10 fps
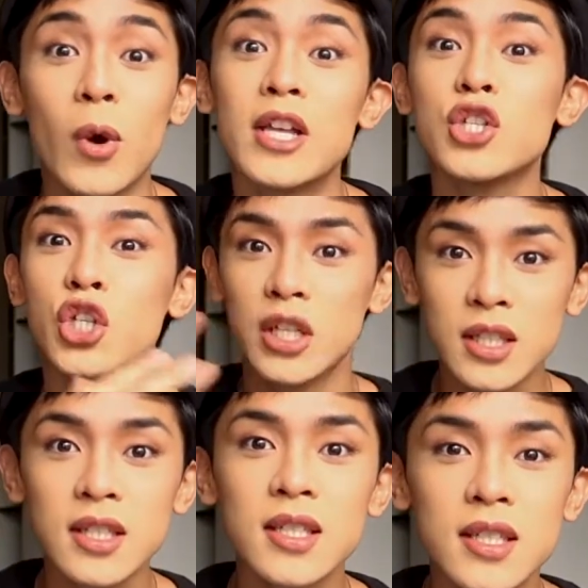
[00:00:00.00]

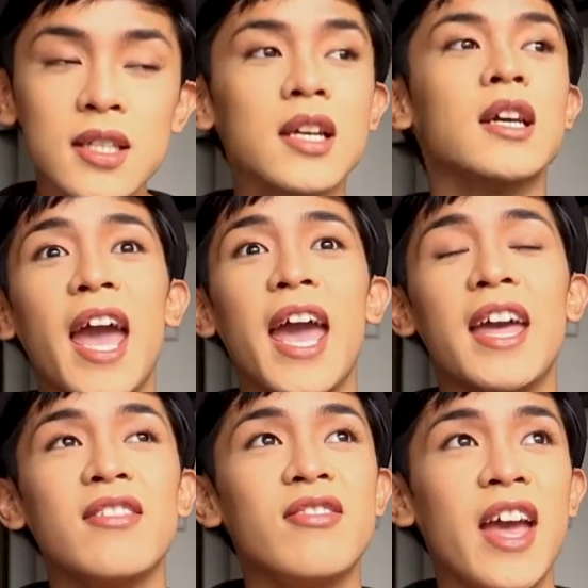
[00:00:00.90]
questions.
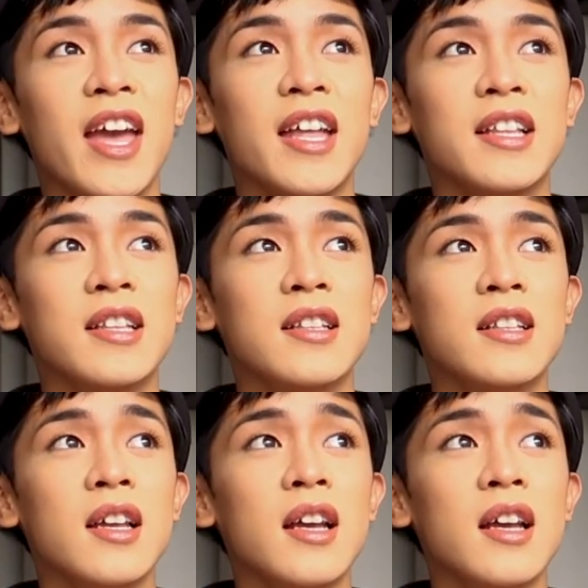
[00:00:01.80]
And then,